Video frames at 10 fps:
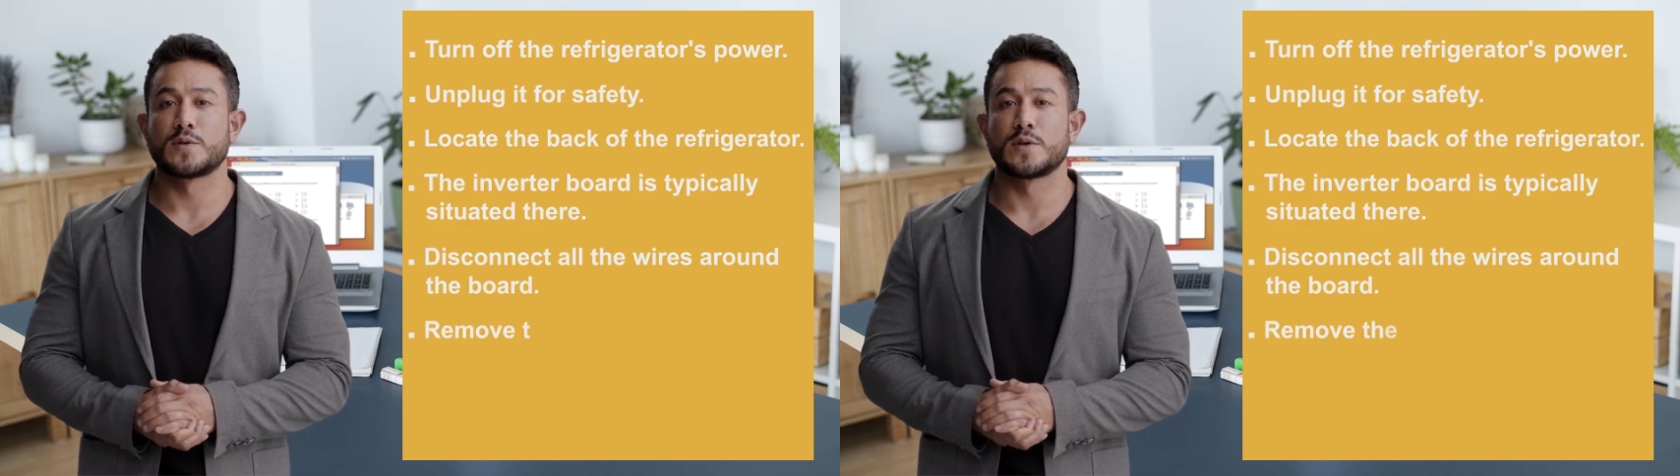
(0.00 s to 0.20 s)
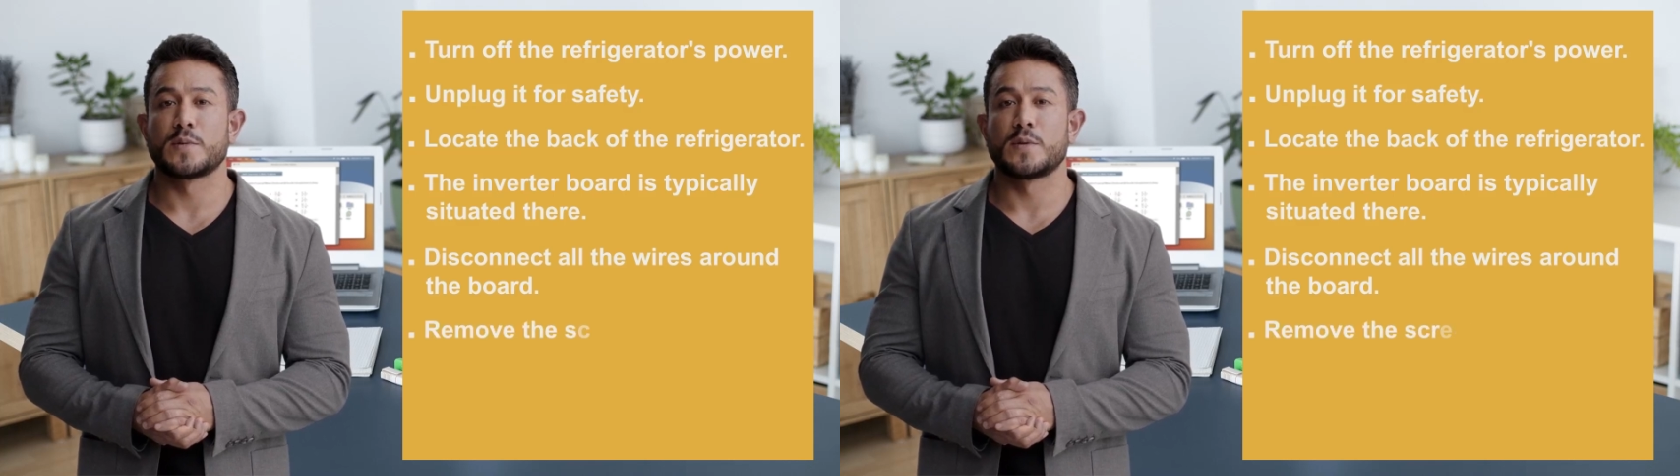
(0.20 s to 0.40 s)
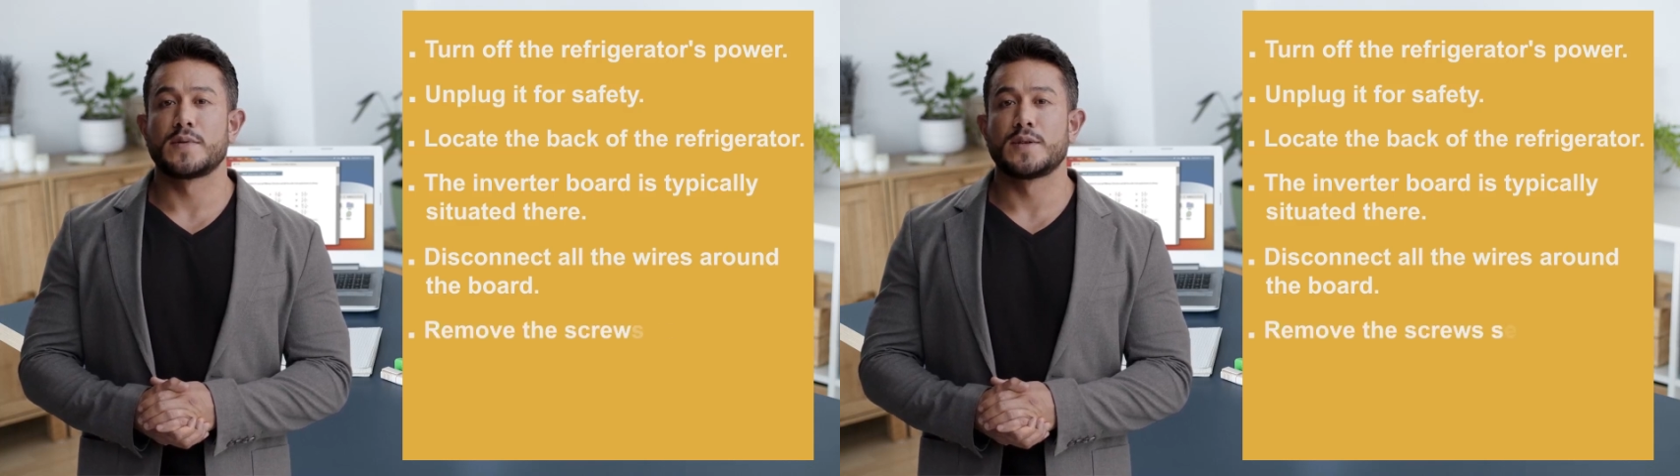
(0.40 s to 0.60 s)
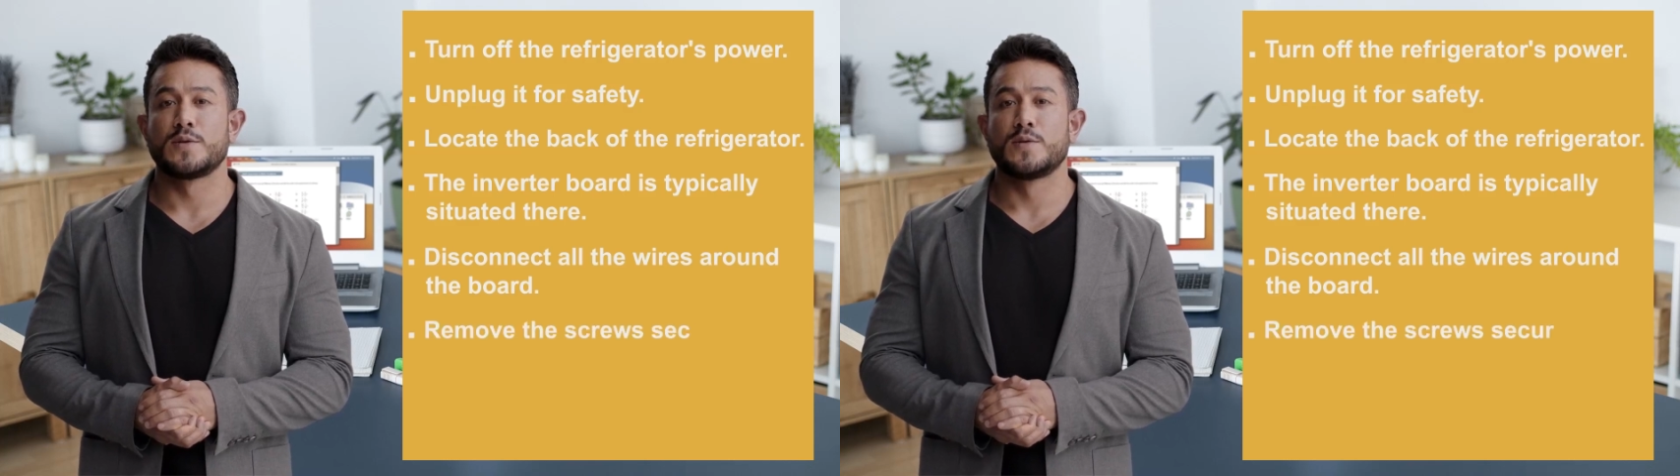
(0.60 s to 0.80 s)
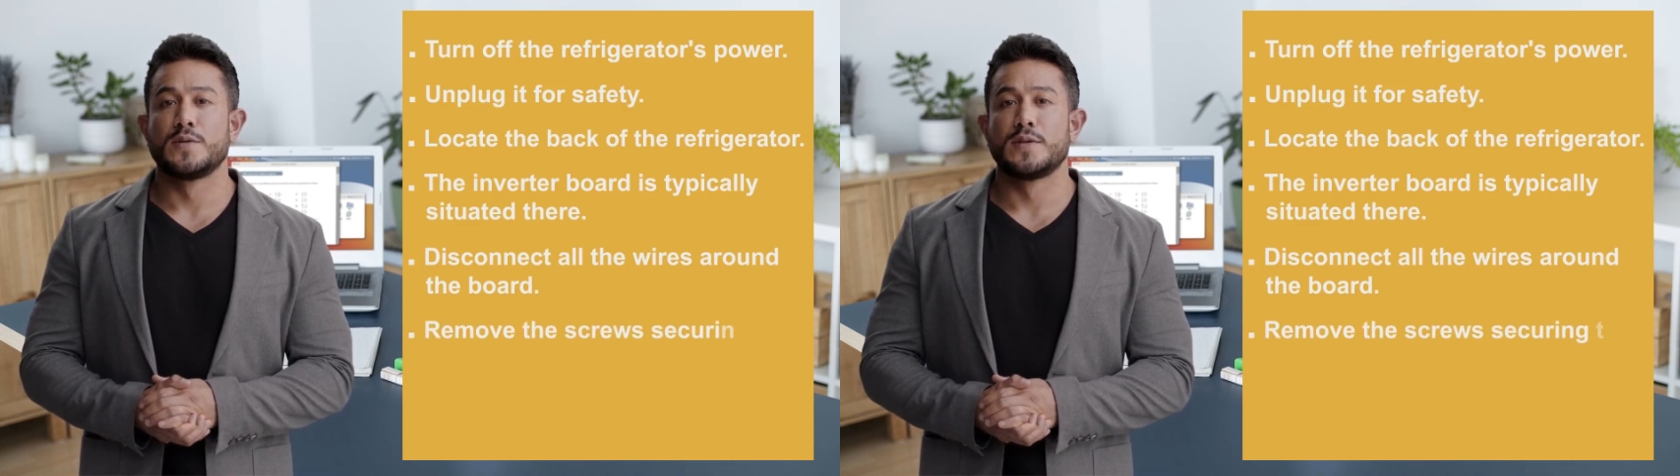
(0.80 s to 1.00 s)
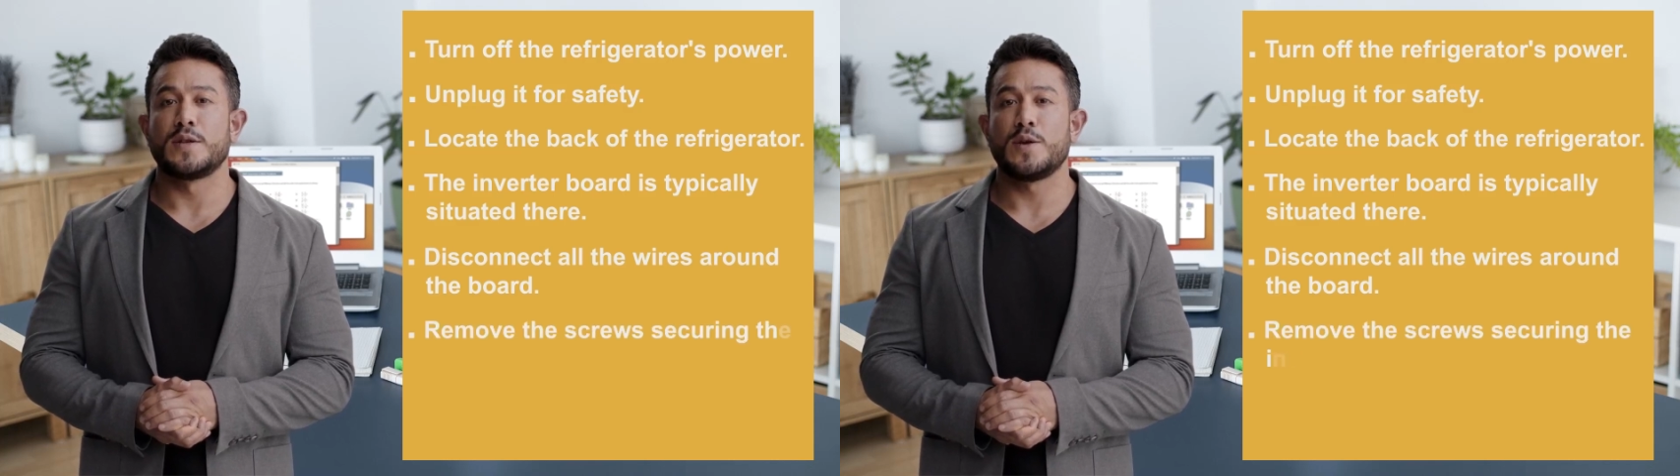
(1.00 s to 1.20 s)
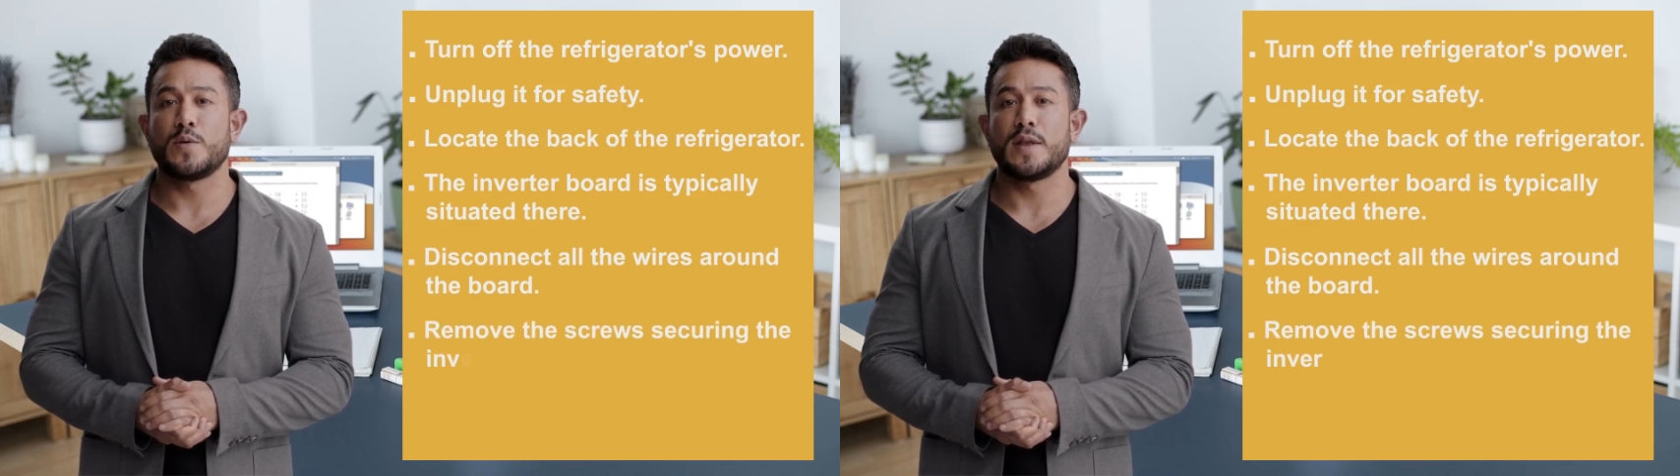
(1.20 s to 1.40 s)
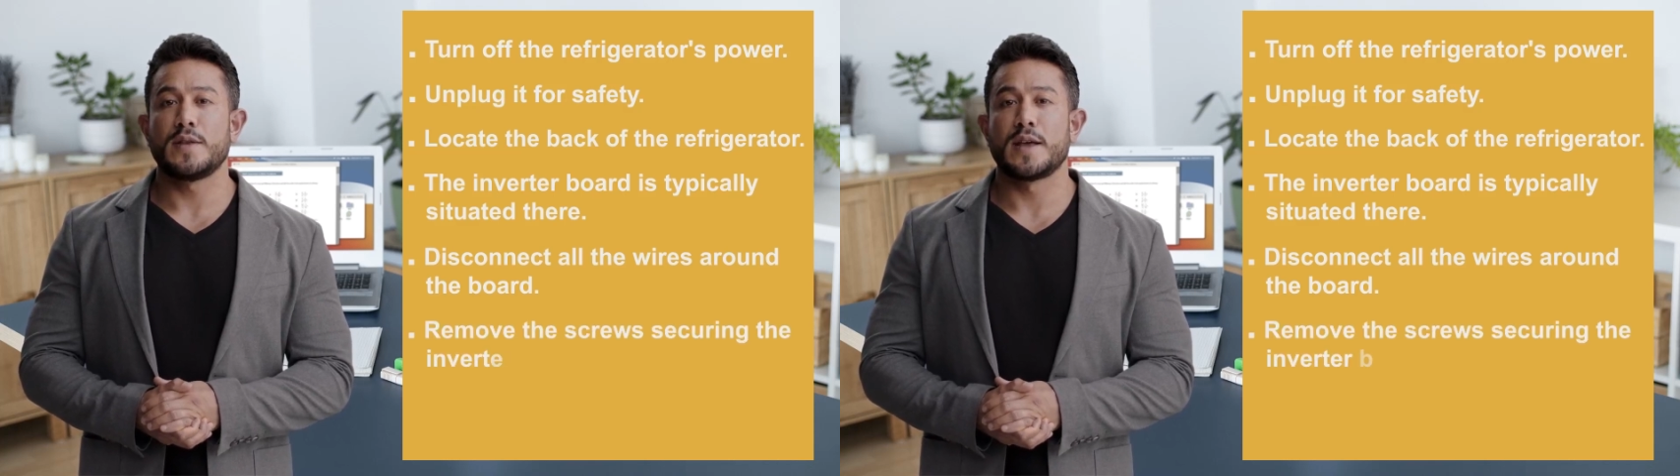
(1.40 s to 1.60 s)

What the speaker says: remove the screws securing